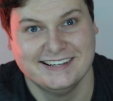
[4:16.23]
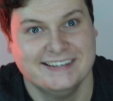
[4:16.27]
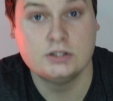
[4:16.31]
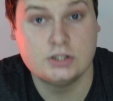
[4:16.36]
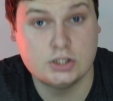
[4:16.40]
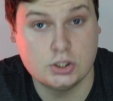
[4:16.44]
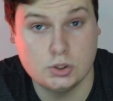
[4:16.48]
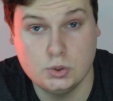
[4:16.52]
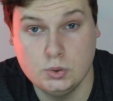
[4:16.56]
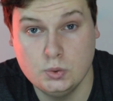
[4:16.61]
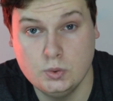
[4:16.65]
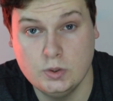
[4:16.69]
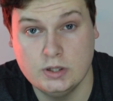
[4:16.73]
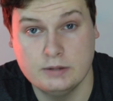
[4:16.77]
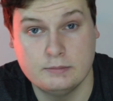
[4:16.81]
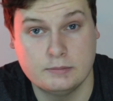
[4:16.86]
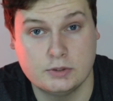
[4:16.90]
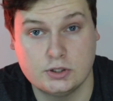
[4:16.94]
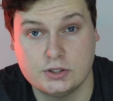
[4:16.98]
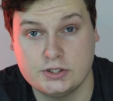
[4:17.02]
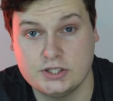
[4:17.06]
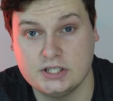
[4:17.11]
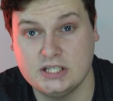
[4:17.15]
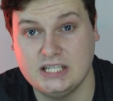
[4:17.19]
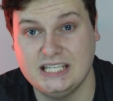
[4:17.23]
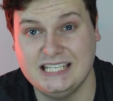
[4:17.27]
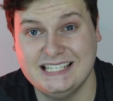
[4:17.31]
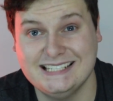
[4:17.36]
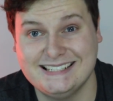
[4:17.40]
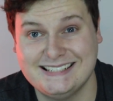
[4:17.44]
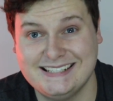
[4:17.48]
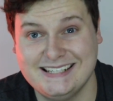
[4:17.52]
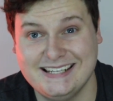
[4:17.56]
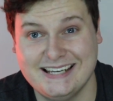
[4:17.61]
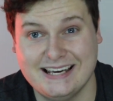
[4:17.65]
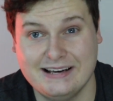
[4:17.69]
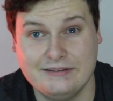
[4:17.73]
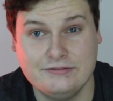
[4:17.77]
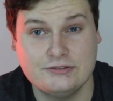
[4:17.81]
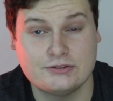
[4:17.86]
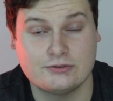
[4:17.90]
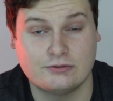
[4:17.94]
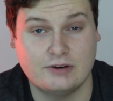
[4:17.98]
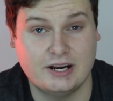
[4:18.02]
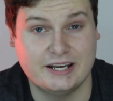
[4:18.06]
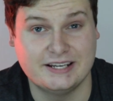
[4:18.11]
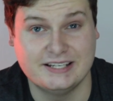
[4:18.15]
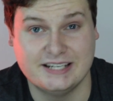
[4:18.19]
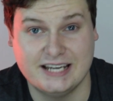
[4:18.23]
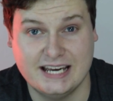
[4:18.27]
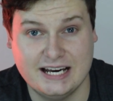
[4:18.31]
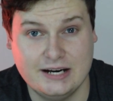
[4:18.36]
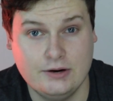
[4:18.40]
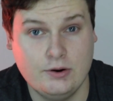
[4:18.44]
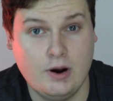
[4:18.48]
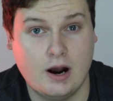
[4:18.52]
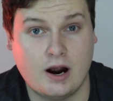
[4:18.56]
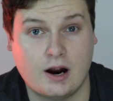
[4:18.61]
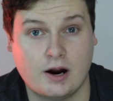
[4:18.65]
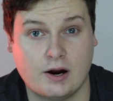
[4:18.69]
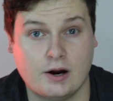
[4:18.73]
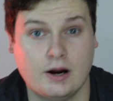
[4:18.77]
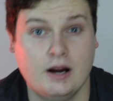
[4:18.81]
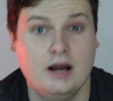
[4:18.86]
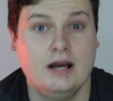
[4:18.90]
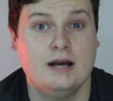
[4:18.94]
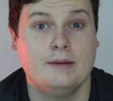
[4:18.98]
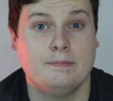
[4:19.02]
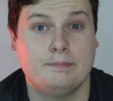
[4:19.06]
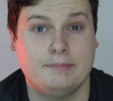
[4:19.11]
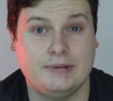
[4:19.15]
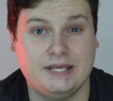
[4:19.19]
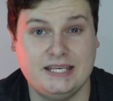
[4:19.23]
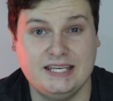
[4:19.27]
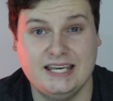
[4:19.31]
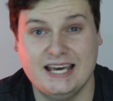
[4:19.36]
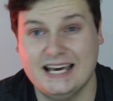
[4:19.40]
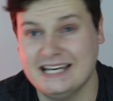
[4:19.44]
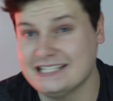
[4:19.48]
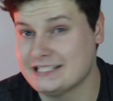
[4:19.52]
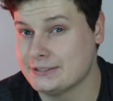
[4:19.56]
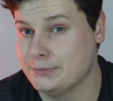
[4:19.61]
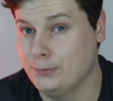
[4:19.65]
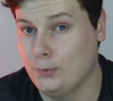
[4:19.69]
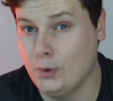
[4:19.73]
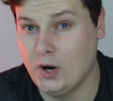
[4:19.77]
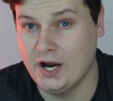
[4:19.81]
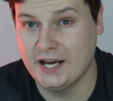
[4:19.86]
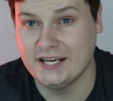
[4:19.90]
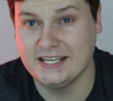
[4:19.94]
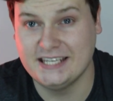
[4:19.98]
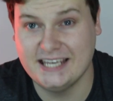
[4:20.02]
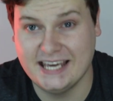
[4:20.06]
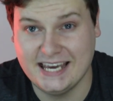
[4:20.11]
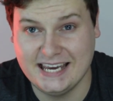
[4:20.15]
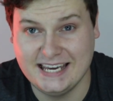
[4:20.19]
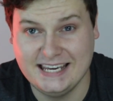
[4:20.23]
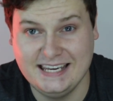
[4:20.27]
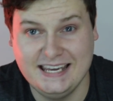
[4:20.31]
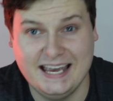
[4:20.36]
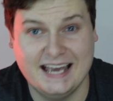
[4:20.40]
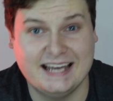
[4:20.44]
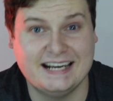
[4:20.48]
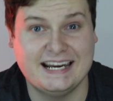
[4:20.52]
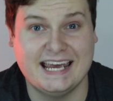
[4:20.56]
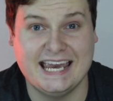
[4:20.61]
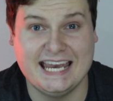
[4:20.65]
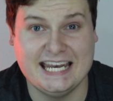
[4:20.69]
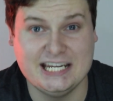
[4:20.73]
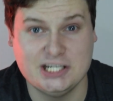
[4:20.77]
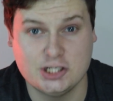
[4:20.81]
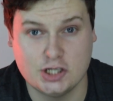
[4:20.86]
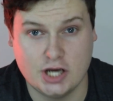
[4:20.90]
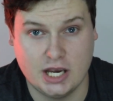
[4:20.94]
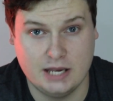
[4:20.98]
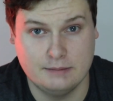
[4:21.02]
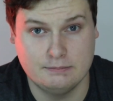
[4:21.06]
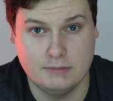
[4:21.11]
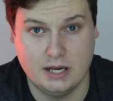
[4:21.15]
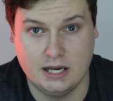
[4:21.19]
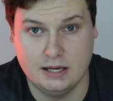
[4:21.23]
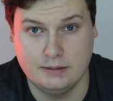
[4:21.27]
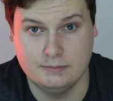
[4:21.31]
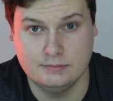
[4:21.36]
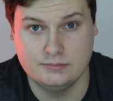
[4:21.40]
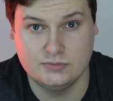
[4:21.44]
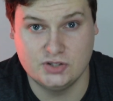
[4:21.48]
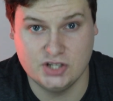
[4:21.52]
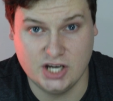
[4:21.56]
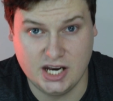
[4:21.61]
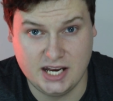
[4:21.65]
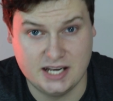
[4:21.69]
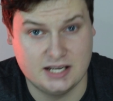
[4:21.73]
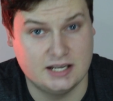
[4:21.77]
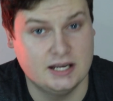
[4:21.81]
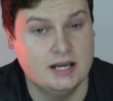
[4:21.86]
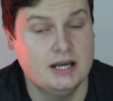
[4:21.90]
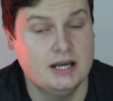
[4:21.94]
Two emerging ETFs right now are PSYK and HMMJ.